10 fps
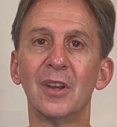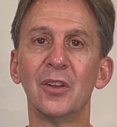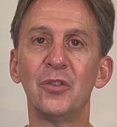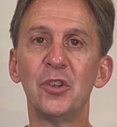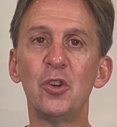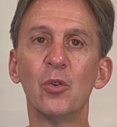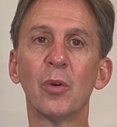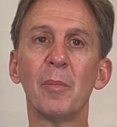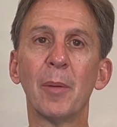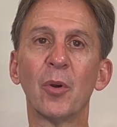Do you
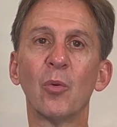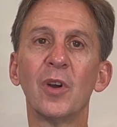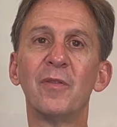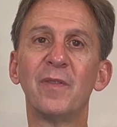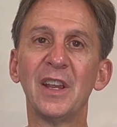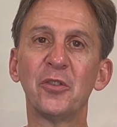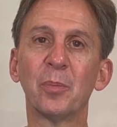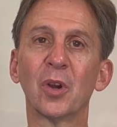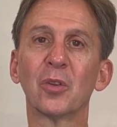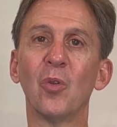remember when
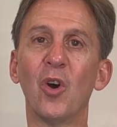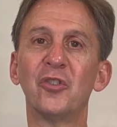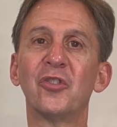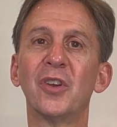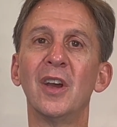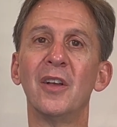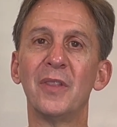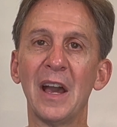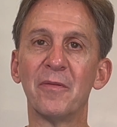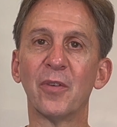Facebook launched
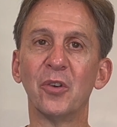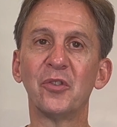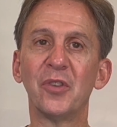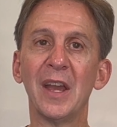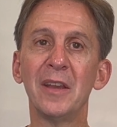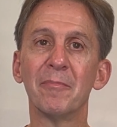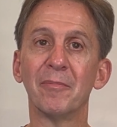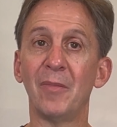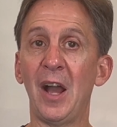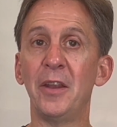that first day?
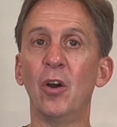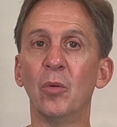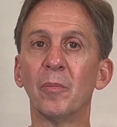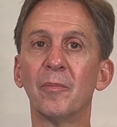I don't.